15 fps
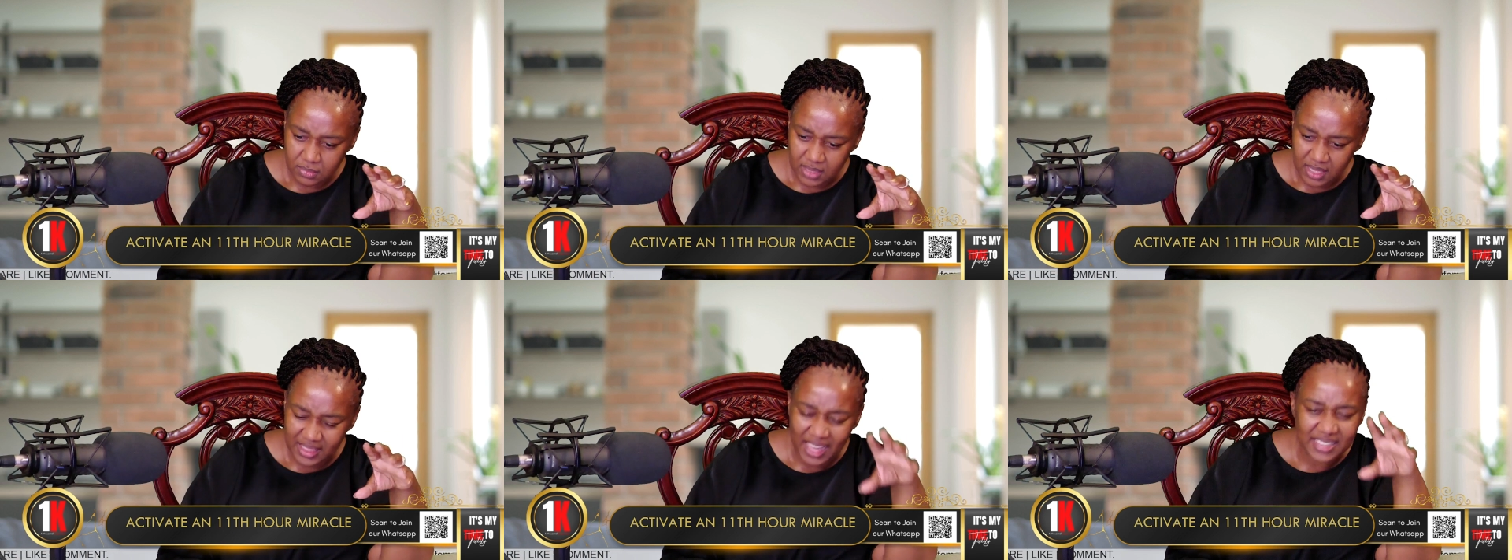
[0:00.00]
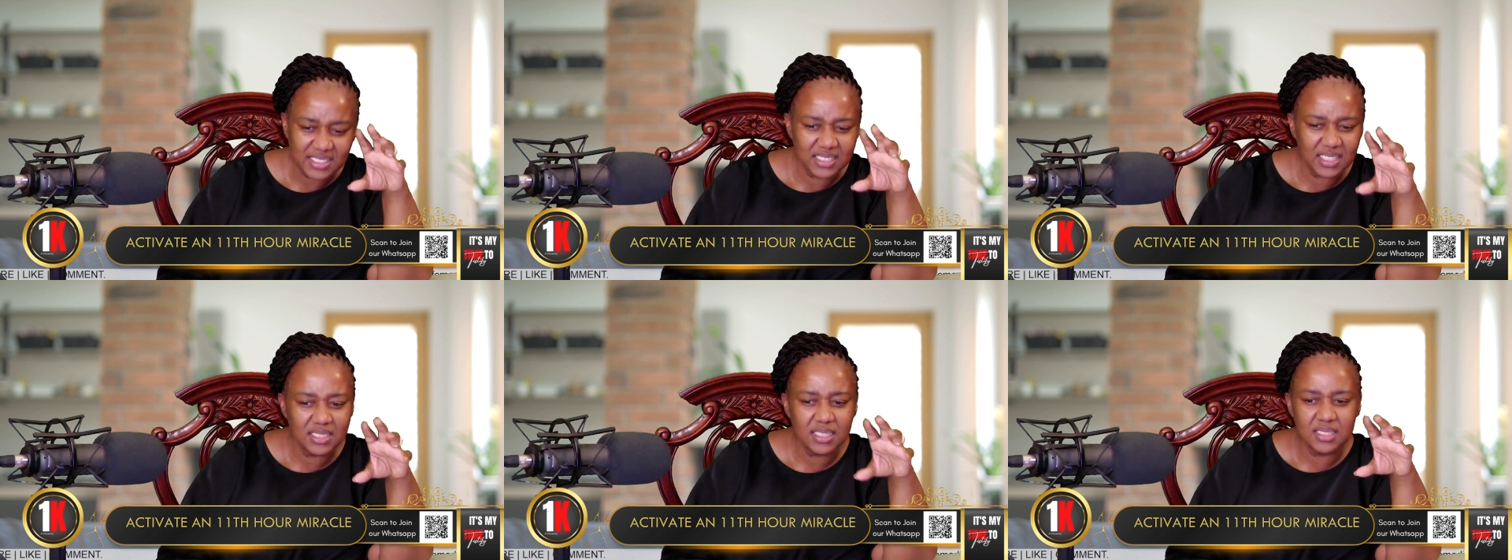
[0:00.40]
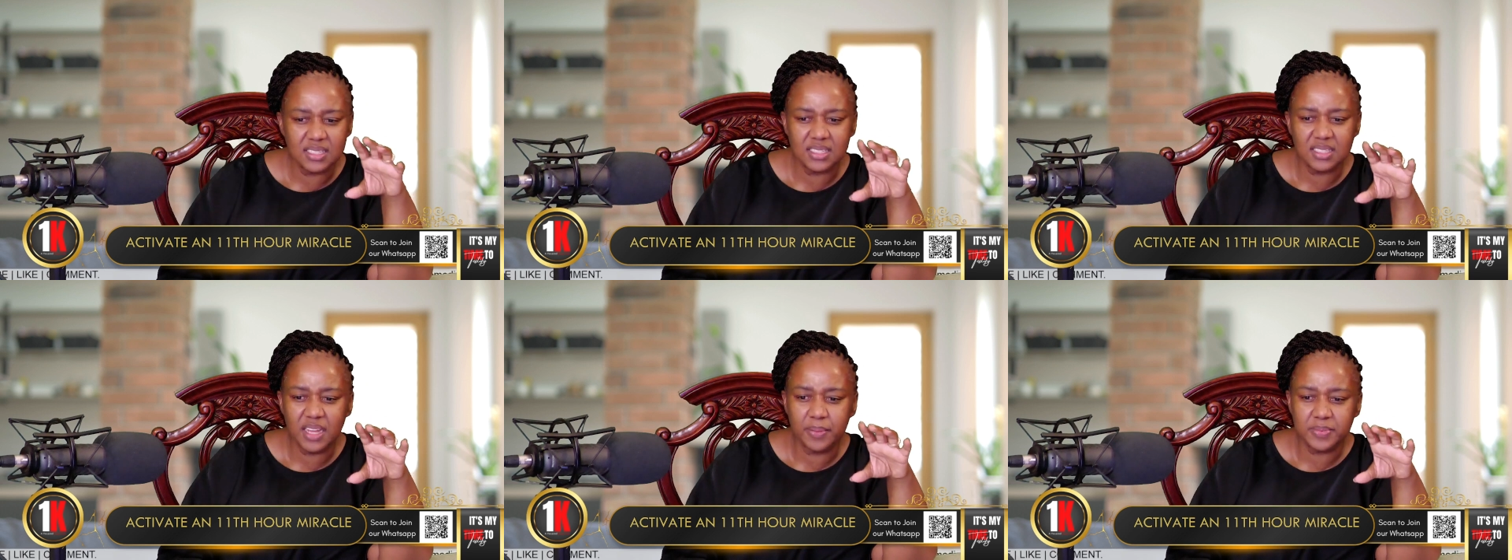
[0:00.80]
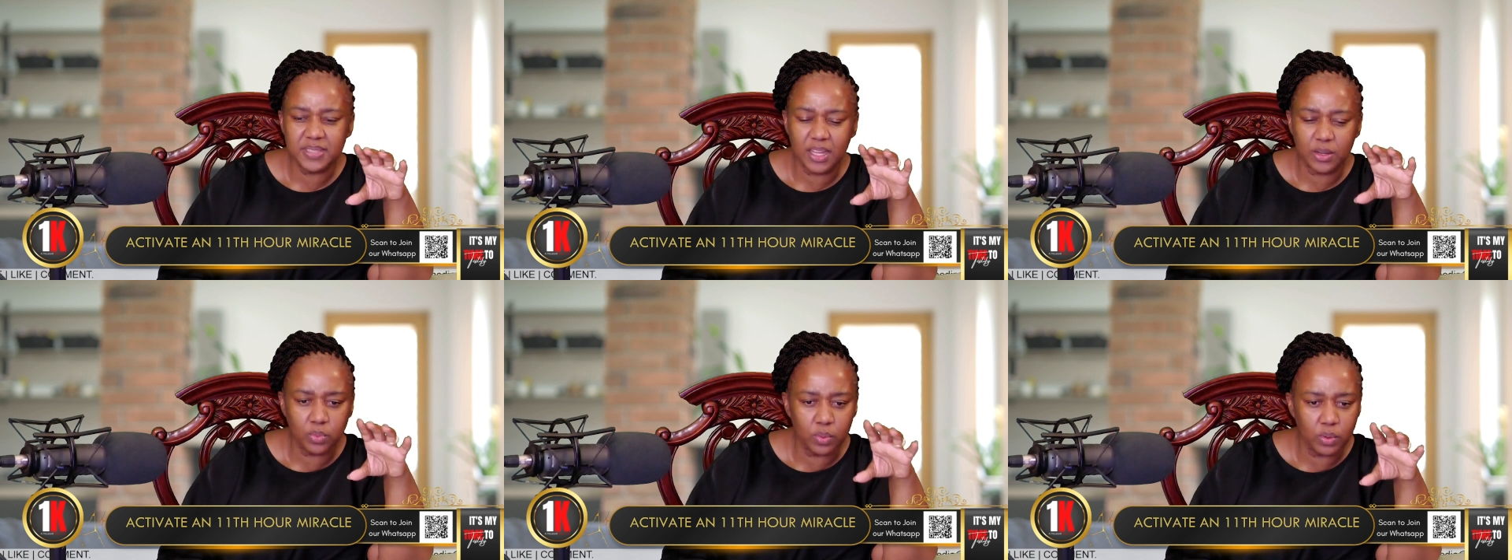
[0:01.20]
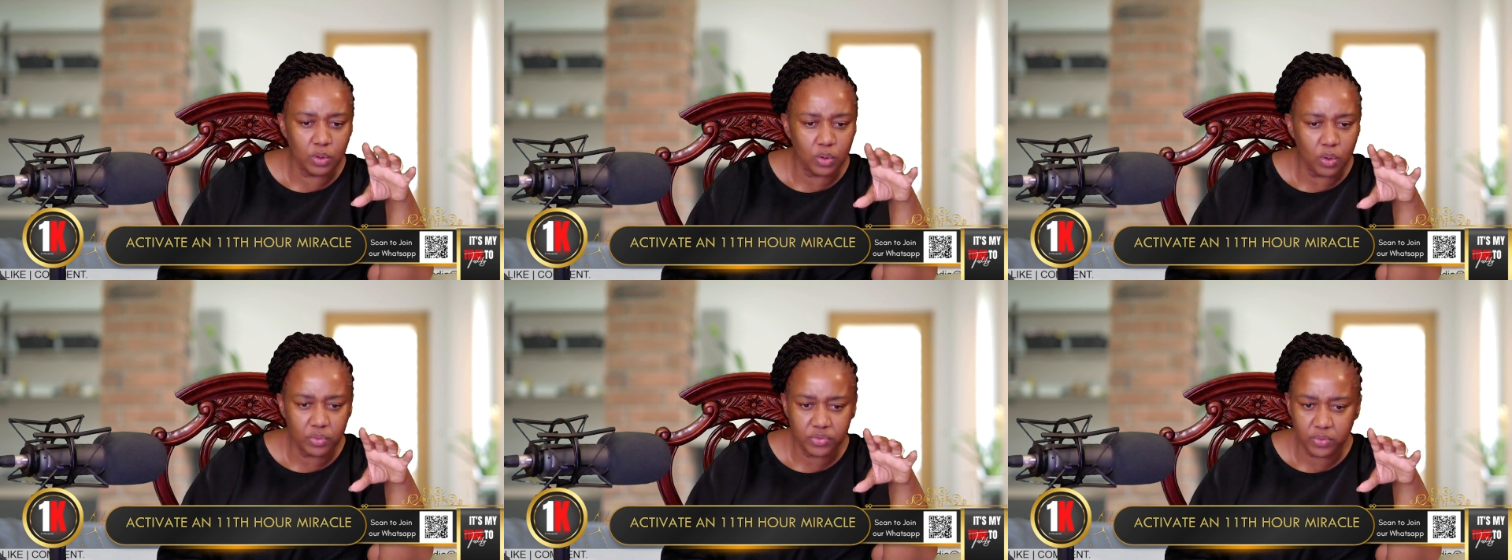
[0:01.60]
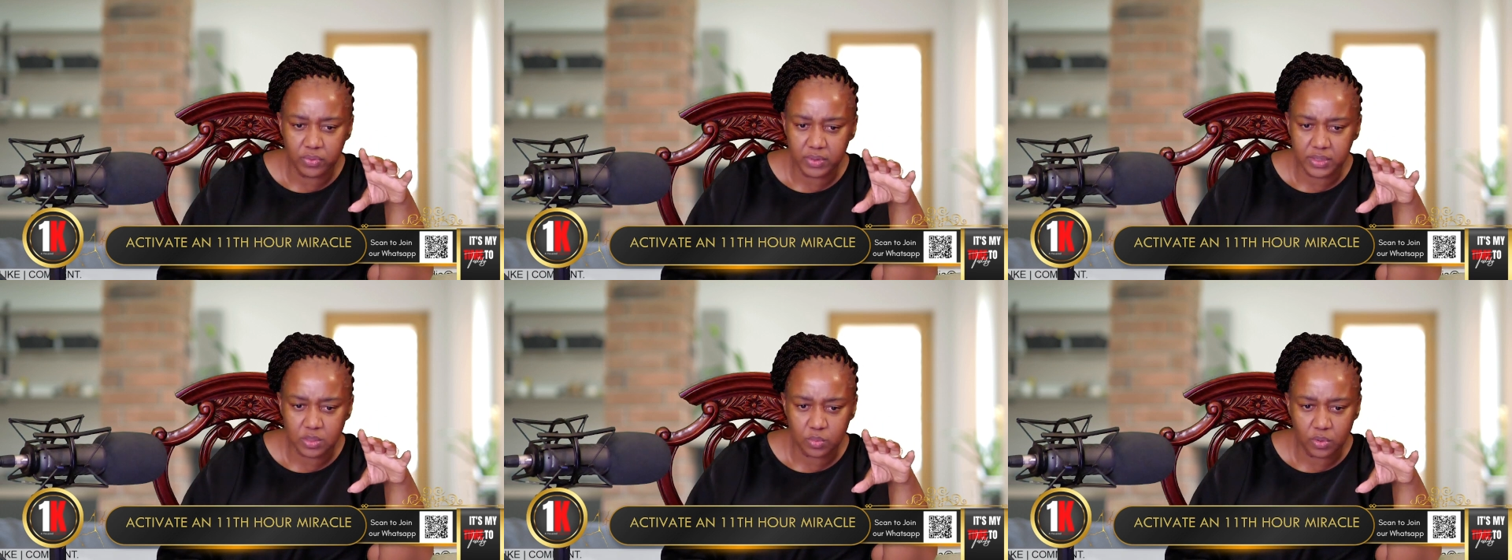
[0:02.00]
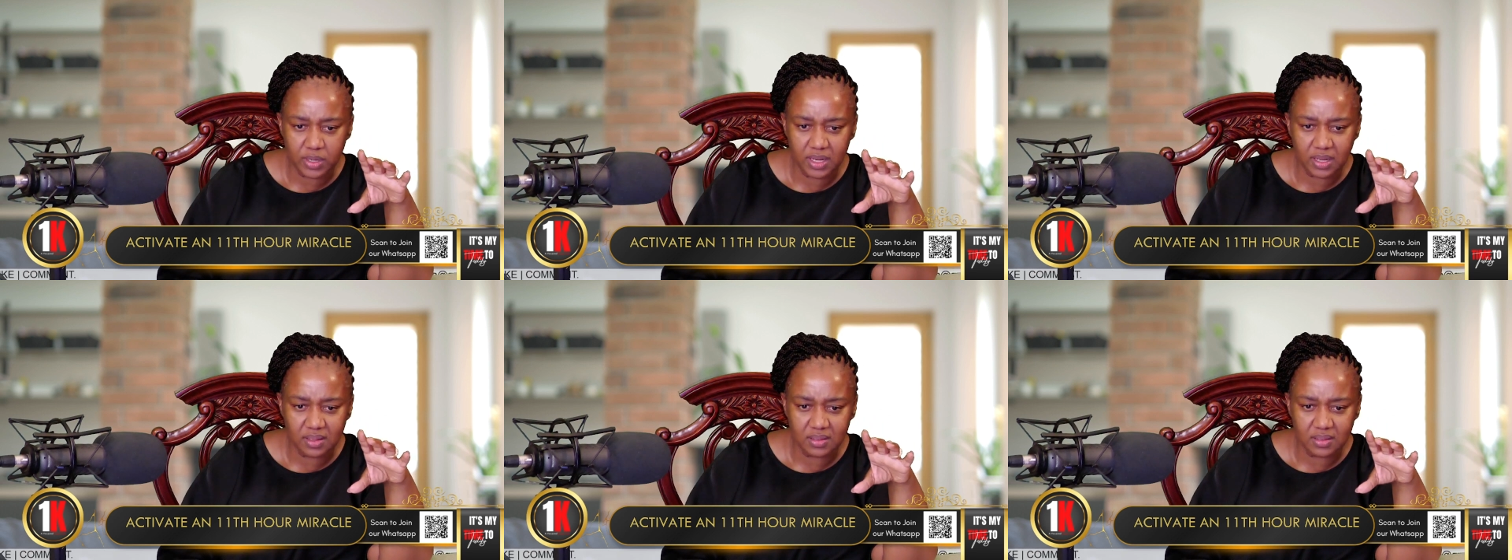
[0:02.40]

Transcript: there are certain steps that we will go through this morning.